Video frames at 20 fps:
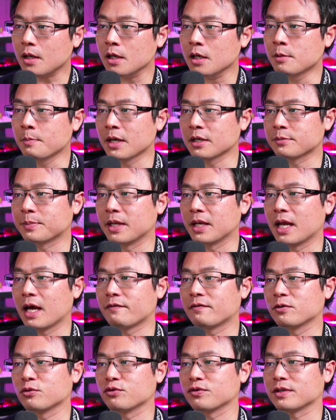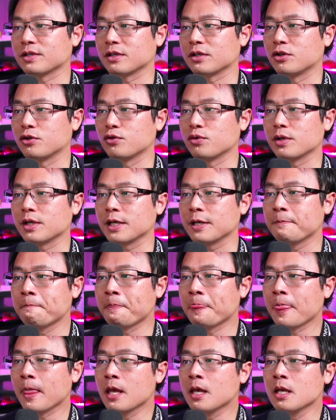it must be leveraged with security
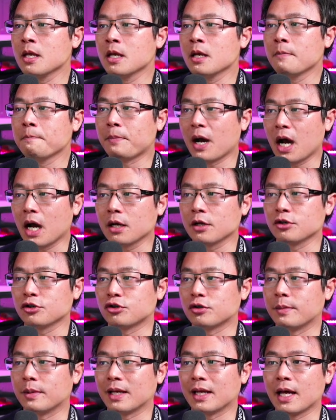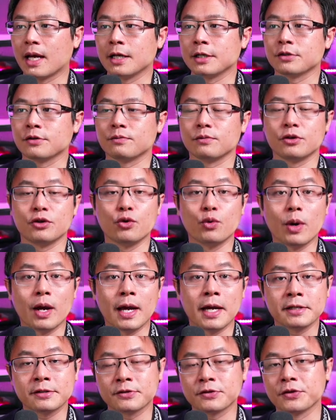partnership alliance in
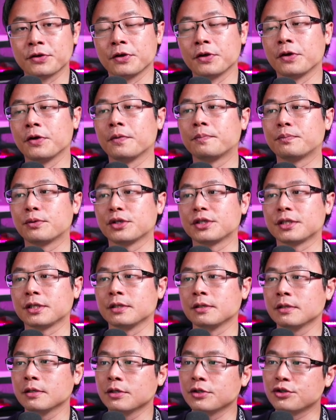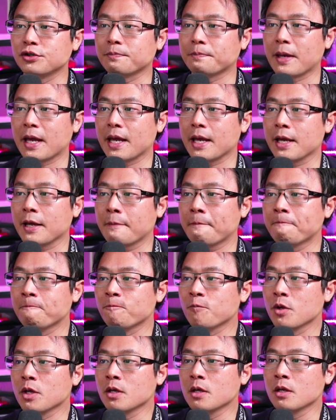US, Britain, Japan
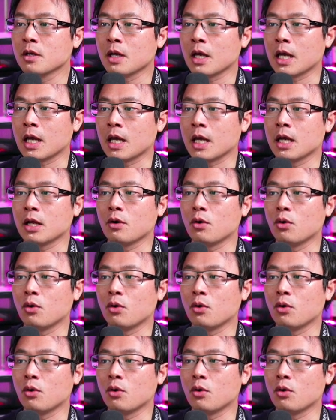and